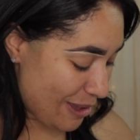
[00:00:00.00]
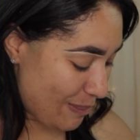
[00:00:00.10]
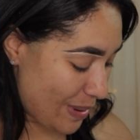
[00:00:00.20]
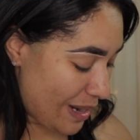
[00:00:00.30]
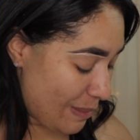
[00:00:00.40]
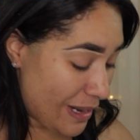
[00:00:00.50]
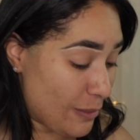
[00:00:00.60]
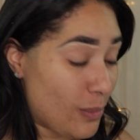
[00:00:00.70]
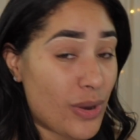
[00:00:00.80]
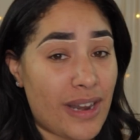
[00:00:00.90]
But I
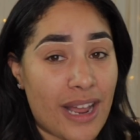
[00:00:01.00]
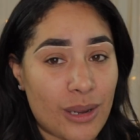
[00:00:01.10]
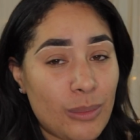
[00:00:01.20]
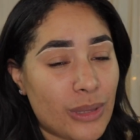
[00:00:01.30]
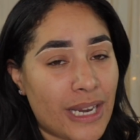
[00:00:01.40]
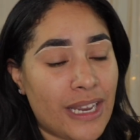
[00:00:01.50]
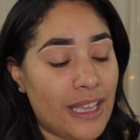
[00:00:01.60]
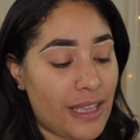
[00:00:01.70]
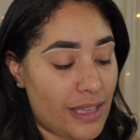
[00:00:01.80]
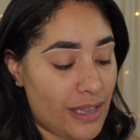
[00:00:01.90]
mean, we're not
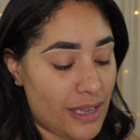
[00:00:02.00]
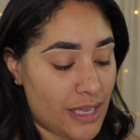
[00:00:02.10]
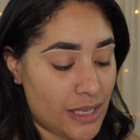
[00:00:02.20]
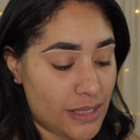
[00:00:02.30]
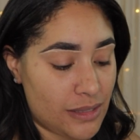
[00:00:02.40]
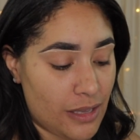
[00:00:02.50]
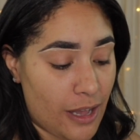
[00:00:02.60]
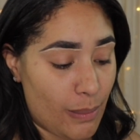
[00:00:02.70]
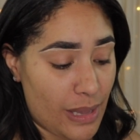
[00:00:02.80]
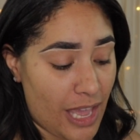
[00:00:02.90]
complaining. He is
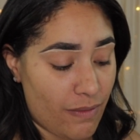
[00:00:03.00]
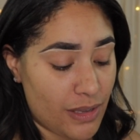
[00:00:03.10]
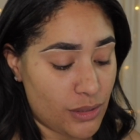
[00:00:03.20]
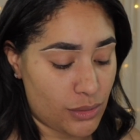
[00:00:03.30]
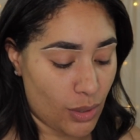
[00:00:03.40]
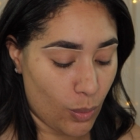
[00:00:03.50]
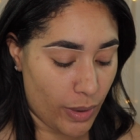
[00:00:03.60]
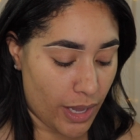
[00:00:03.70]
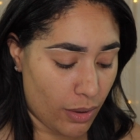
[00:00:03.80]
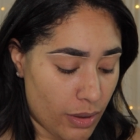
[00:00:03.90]
behaving so
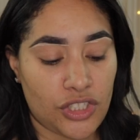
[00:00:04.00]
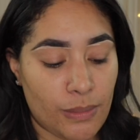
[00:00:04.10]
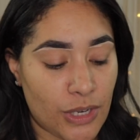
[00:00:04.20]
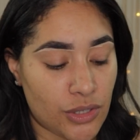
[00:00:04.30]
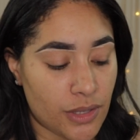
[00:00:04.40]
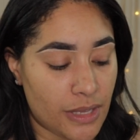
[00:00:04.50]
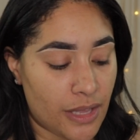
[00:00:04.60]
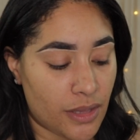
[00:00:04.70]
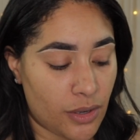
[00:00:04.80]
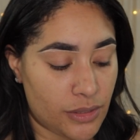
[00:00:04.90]
well. She mentioned
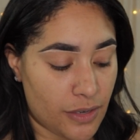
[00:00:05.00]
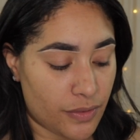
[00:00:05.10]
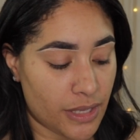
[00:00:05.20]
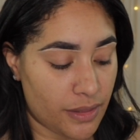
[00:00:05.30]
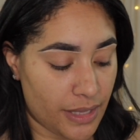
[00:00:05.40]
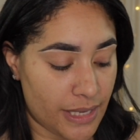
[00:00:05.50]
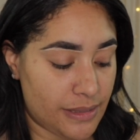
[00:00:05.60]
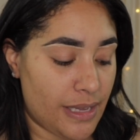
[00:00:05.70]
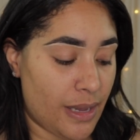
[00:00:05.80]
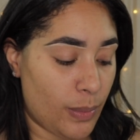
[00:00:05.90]
that there are definitely things
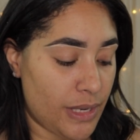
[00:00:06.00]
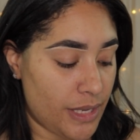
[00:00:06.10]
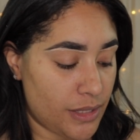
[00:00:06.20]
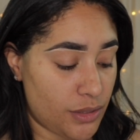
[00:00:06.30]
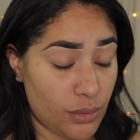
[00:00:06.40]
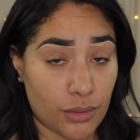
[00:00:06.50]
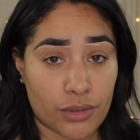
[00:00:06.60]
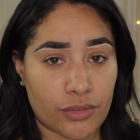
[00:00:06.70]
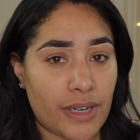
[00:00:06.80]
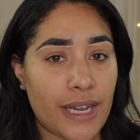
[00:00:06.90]
that we need to
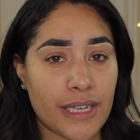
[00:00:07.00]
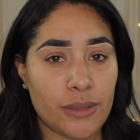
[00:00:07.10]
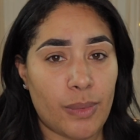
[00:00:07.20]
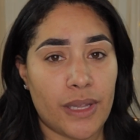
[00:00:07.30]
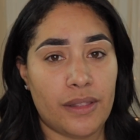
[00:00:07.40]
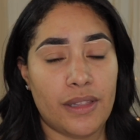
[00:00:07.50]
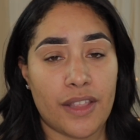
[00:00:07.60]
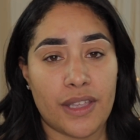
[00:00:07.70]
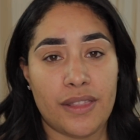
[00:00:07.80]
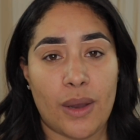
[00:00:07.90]
correct, but
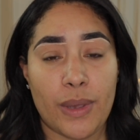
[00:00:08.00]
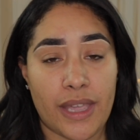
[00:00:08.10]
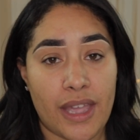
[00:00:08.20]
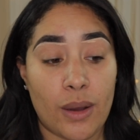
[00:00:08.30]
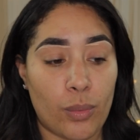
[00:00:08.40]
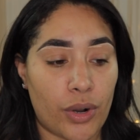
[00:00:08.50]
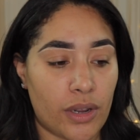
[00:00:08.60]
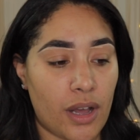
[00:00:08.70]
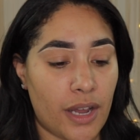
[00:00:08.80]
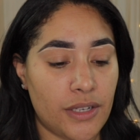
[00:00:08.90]
nothing that we can't work
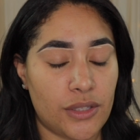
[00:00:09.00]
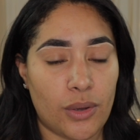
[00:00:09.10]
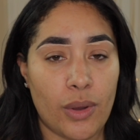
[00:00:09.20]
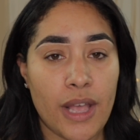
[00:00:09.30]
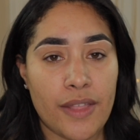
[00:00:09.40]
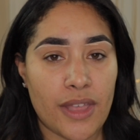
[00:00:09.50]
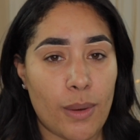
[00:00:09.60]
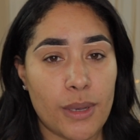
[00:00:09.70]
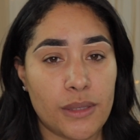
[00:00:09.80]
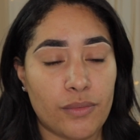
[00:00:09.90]
on. So that
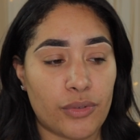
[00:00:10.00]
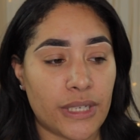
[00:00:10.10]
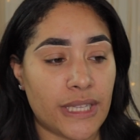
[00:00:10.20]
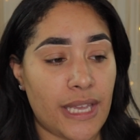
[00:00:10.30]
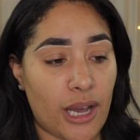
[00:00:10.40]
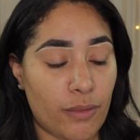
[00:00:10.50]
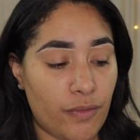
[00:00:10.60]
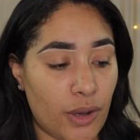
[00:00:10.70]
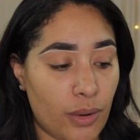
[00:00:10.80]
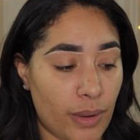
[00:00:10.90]
was really
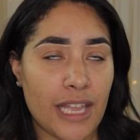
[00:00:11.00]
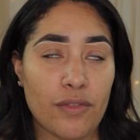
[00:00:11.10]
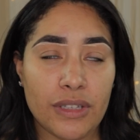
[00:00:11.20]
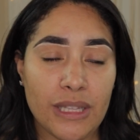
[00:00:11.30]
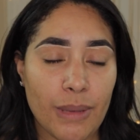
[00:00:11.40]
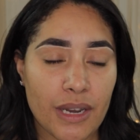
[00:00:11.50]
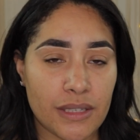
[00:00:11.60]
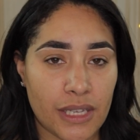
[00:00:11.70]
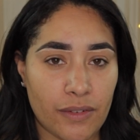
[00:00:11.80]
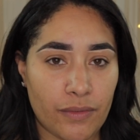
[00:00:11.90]
helpful, and it really made
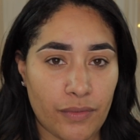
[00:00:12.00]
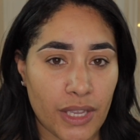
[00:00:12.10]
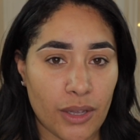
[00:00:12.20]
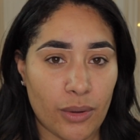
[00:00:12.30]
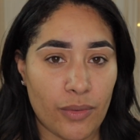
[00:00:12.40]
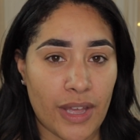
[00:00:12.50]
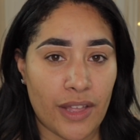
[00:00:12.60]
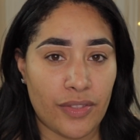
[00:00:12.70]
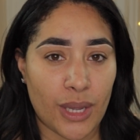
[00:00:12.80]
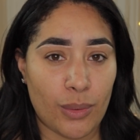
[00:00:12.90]
us feel
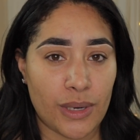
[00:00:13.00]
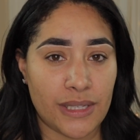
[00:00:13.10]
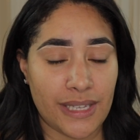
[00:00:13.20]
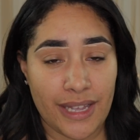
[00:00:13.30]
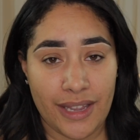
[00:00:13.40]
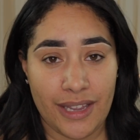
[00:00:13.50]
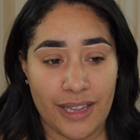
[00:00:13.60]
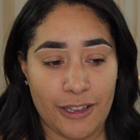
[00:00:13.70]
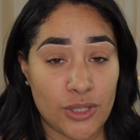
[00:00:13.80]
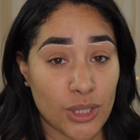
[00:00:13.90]
that there was
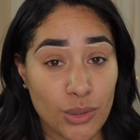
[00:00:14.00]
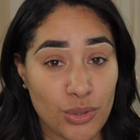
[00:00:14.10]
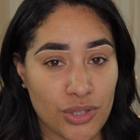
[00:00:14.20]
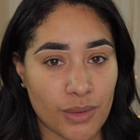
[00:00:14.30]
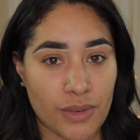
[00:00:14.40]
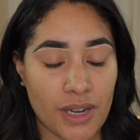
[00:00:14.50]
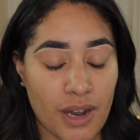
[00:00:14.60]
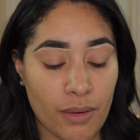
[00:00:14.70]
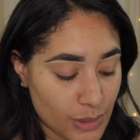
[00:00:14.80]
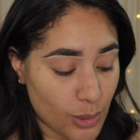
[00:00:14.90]
a solution, you
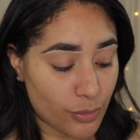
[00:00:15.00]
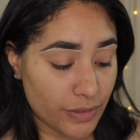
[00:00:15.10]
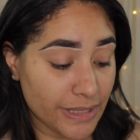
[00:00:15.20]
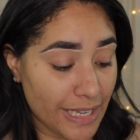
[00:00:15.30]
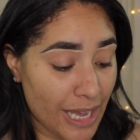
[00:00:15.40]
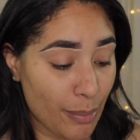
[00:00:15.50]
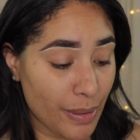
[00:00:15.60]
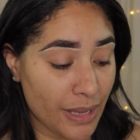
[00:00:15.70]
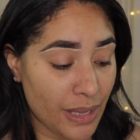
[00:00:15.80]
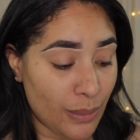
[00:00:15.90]
know? So we're really
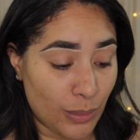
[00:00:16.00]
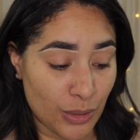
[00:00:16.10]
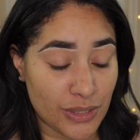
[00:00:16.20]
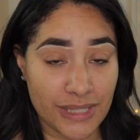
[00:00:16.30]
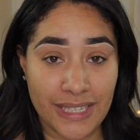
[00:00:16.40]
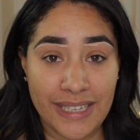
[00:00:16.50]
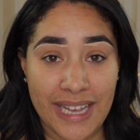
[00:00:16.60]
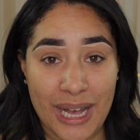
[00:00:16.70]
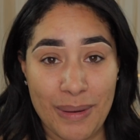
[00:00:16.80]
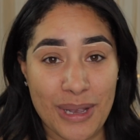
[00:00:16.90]
happy. We'll see
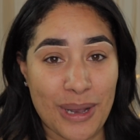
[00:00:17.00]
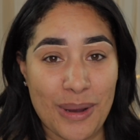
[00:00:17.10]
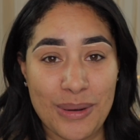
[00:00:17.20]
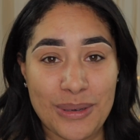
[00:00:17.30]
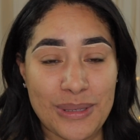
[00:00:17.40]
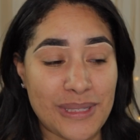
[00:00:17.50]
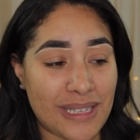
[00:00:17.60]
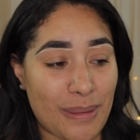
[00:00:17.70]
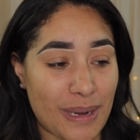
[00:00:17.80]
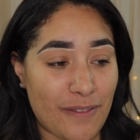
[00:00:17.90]
how it goes.
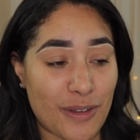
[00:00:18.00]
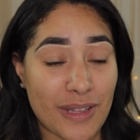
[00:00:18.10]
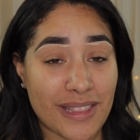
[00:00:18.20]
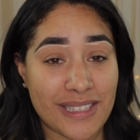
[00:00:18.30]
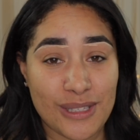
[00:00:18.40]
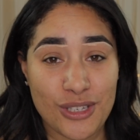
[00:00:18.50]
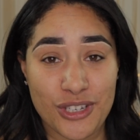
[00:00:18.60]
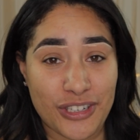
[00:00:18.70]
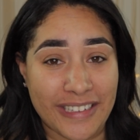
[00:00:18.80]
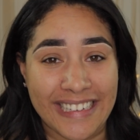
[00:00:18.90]
I mean, I feel like this is a
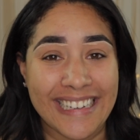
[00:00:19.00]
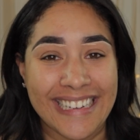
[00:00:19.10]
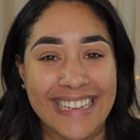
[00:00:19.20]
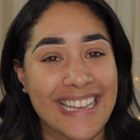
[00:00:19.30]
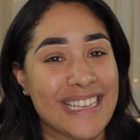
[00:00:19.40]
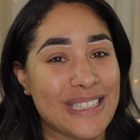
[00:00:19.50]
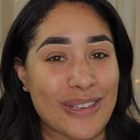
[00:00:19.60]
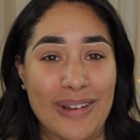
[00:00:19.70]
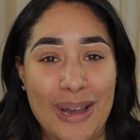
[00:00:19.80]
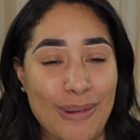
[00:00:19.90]
journey.
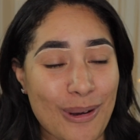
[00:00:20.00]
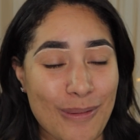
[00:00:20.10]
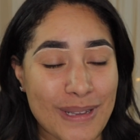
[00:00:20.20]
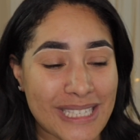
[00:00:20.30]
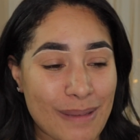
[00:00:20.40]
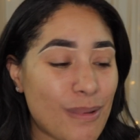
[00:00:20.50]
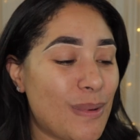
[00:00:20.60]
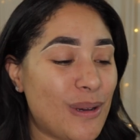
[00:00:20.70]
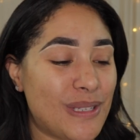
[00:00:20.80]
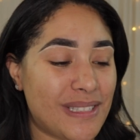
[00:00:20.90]
So I will always keep you
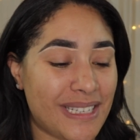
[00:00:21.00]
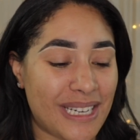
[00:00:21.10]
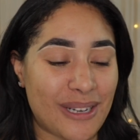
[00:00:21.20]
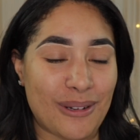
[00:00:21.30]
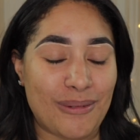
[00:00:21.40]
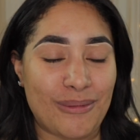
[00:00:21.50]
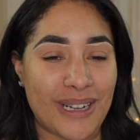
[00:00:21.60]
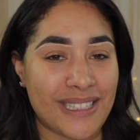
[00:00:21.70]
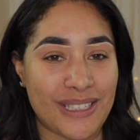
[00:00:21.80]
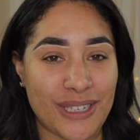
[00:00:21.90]
posted on
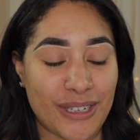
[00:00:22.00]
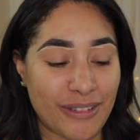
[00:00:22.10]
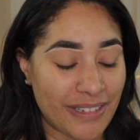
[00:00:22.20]
what's new.